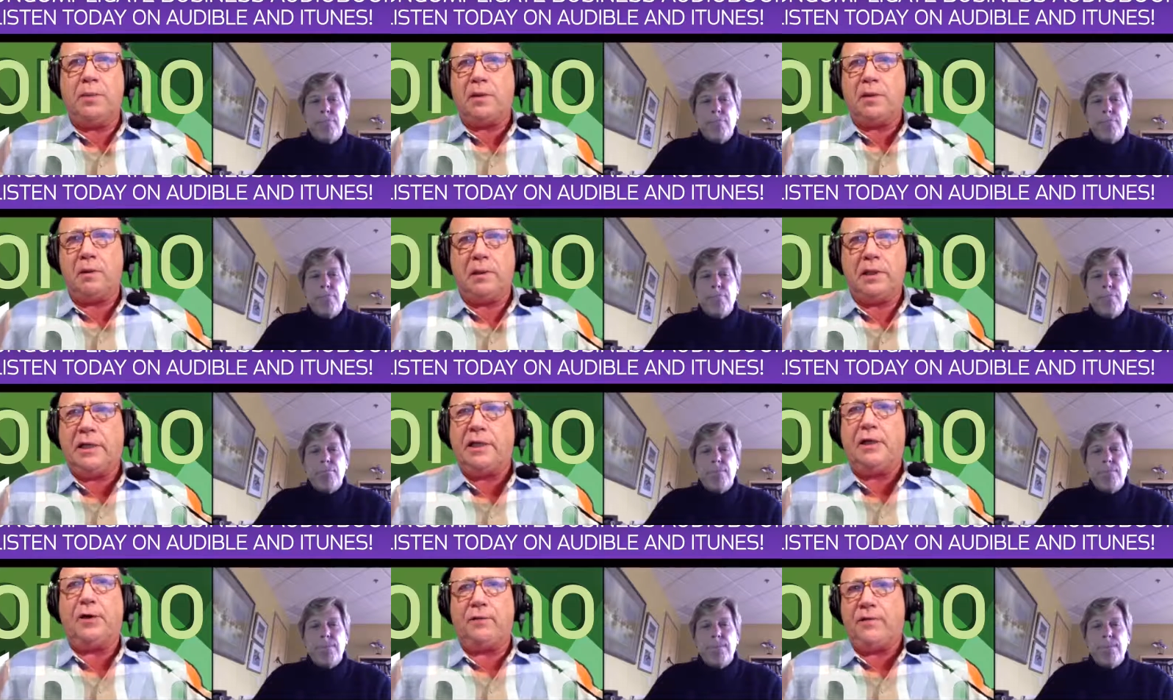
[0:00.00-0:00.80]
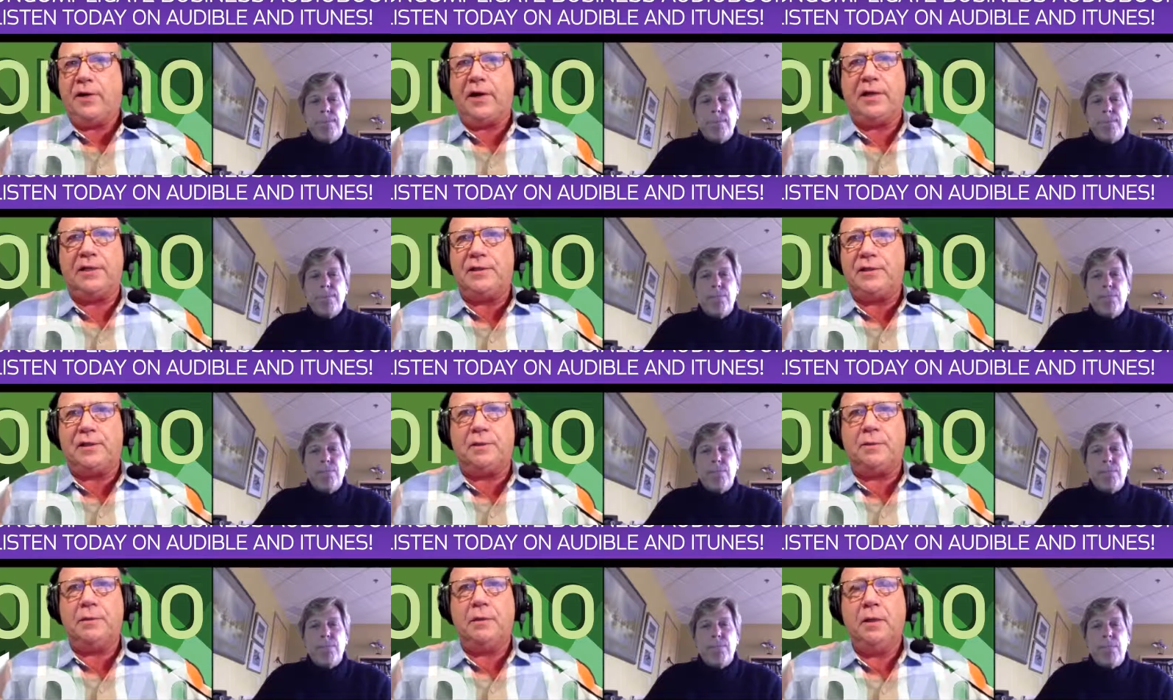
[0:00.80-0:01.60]
Speaker 1: and lick your face
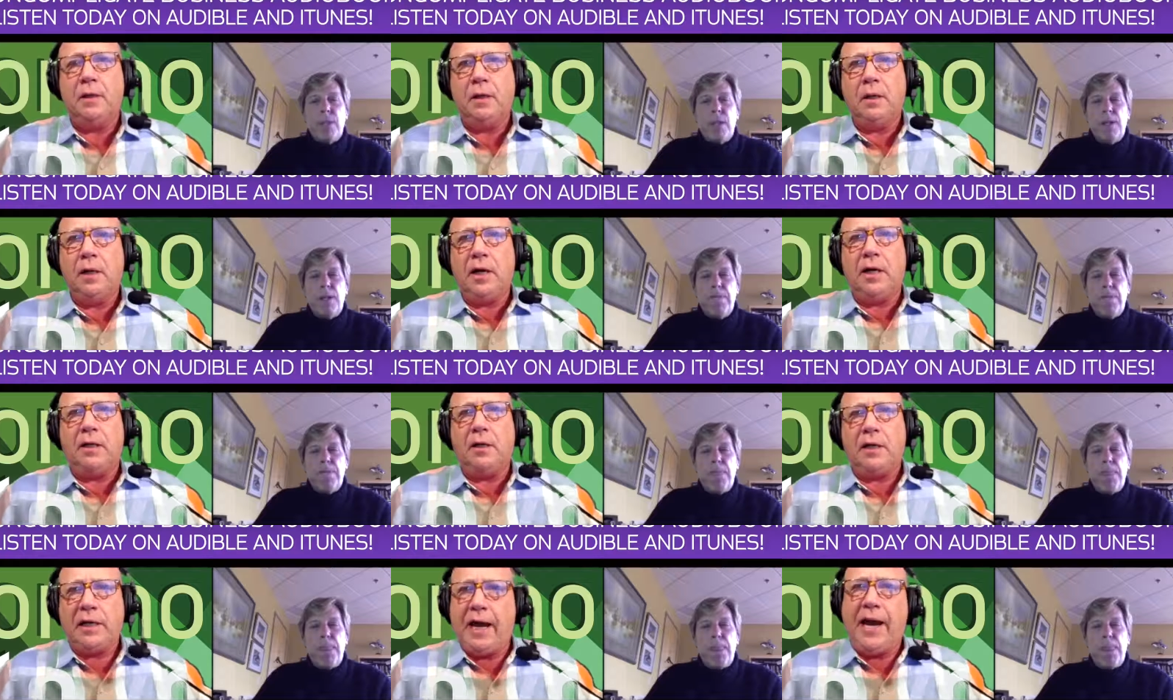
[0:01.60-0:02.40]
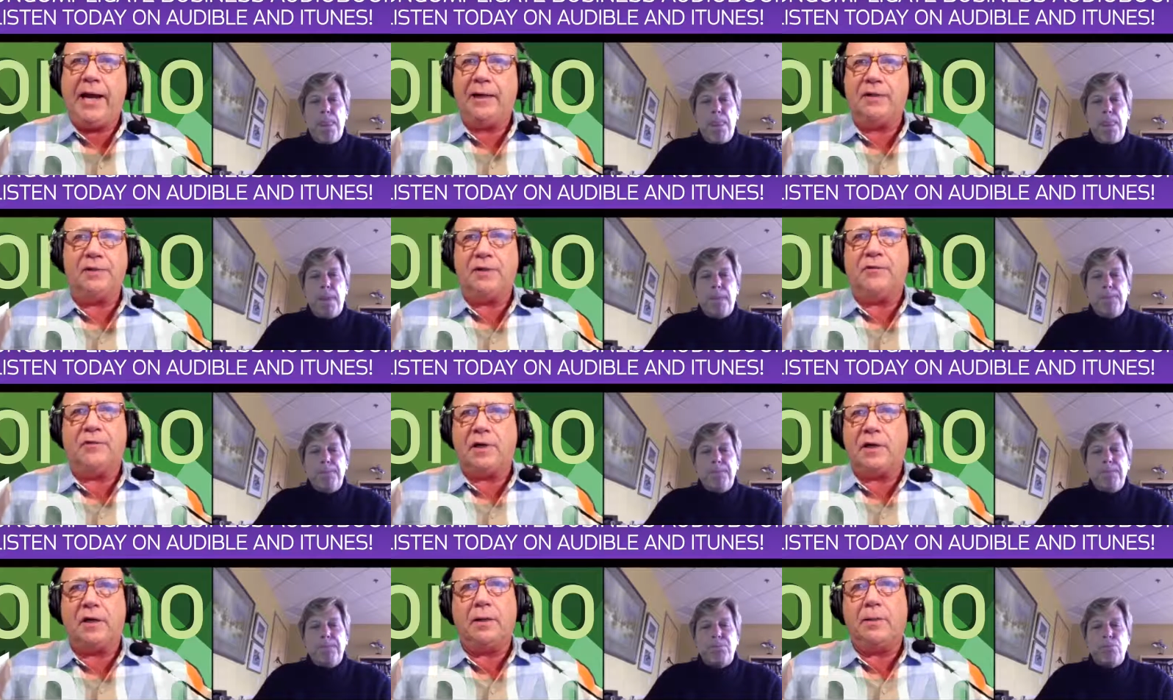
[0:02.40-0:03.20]
and and a cat is never going
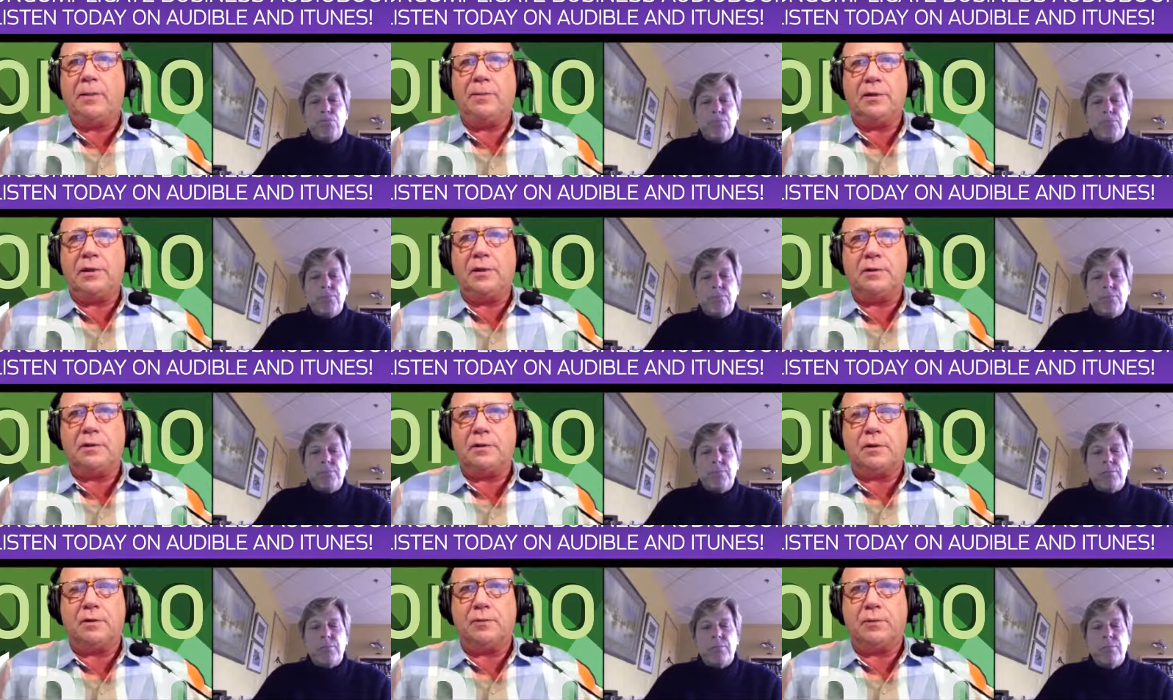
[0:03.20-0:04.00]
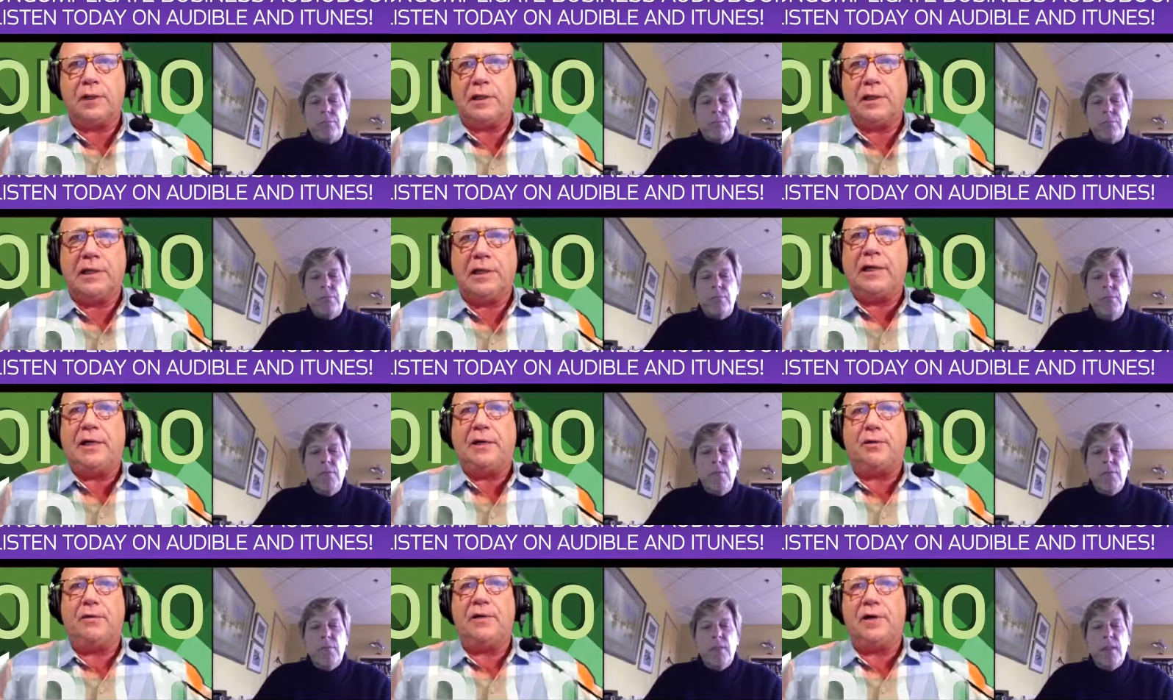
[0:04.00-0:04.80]
to come up to you and start really licking
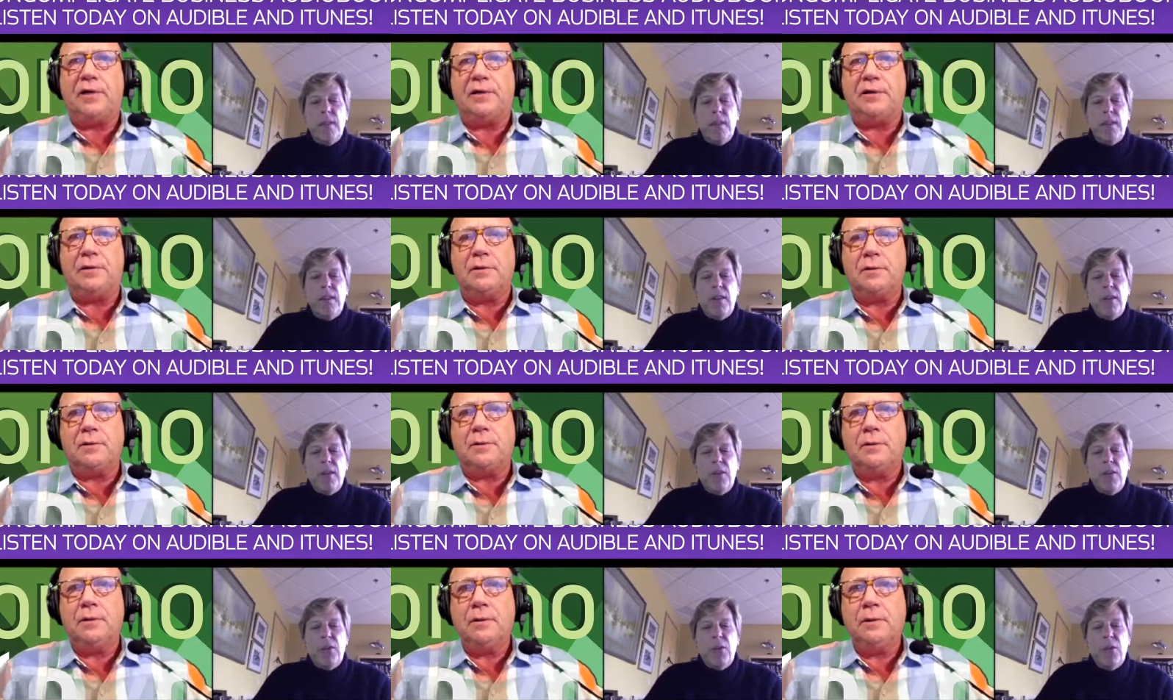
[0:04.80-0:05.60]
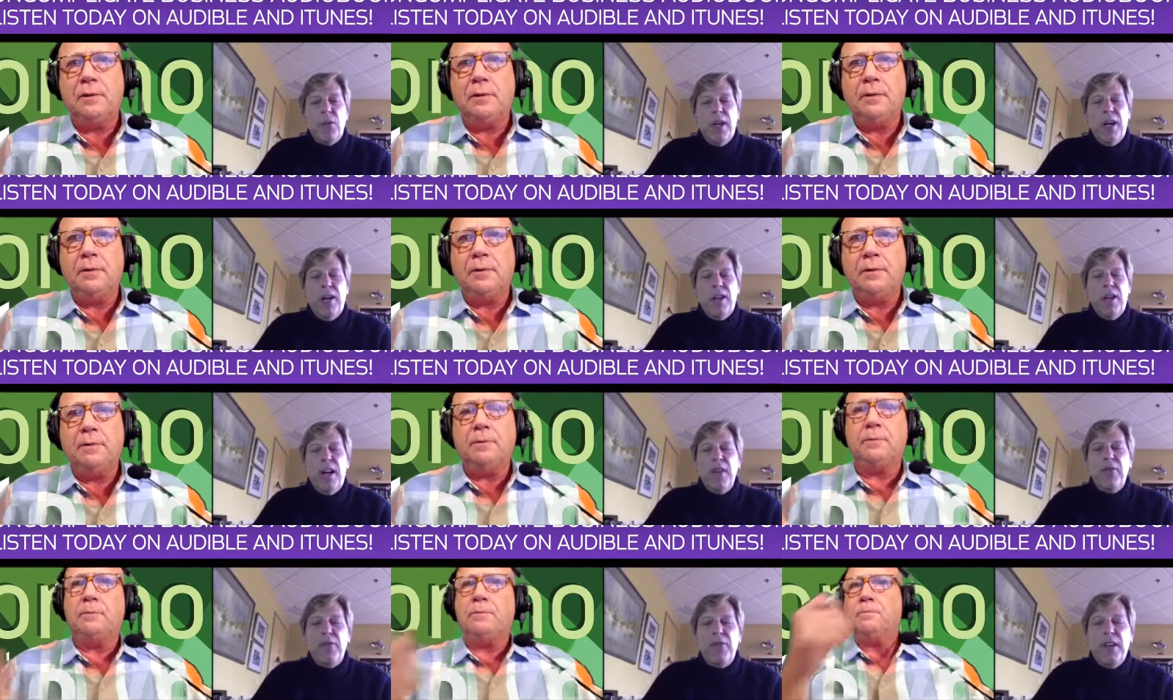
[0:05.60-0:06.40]
your face?
Speaker 2: Well,
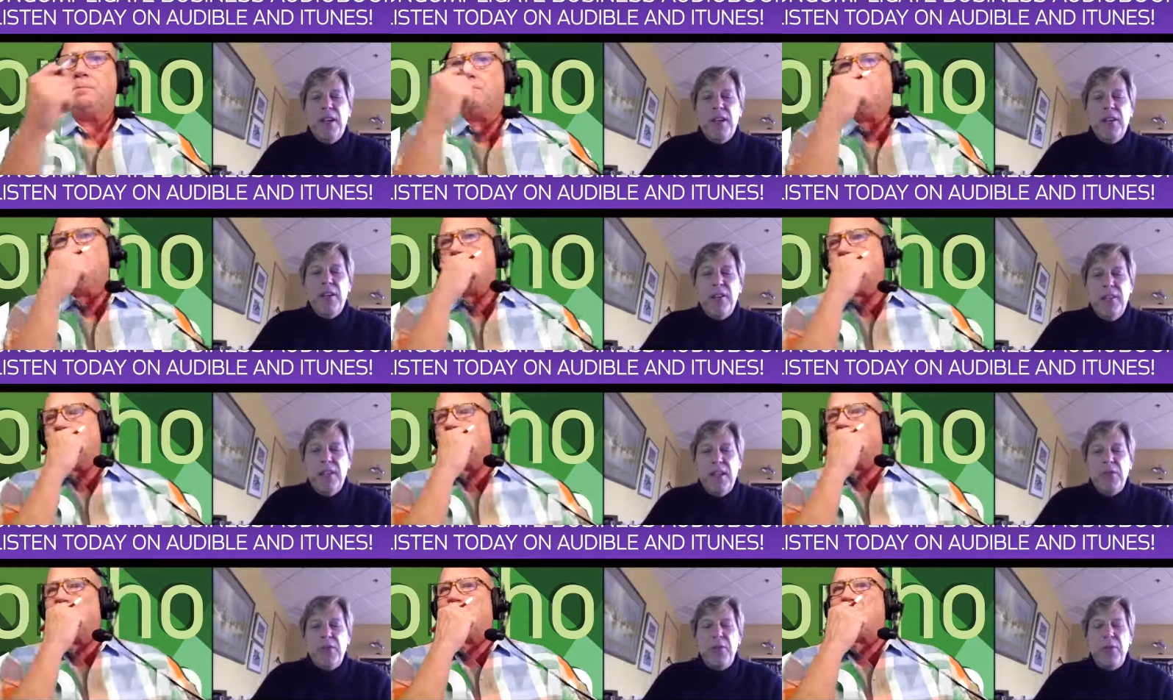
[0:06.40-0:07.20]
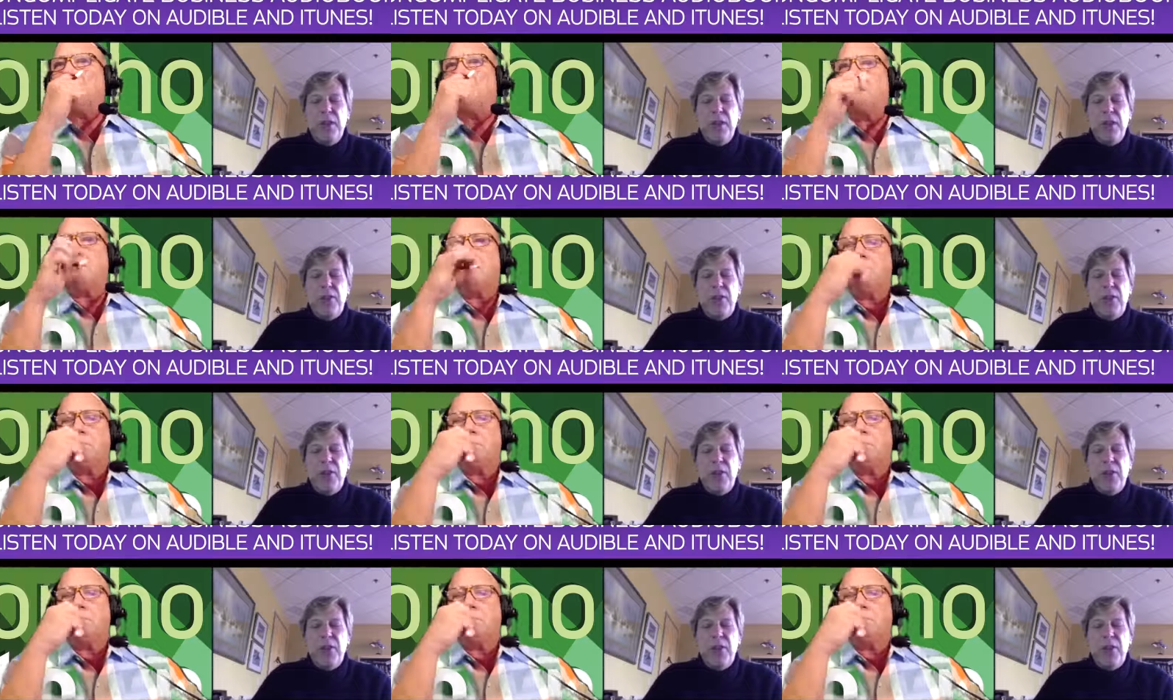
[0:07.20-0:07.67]
I've uh, lived uh,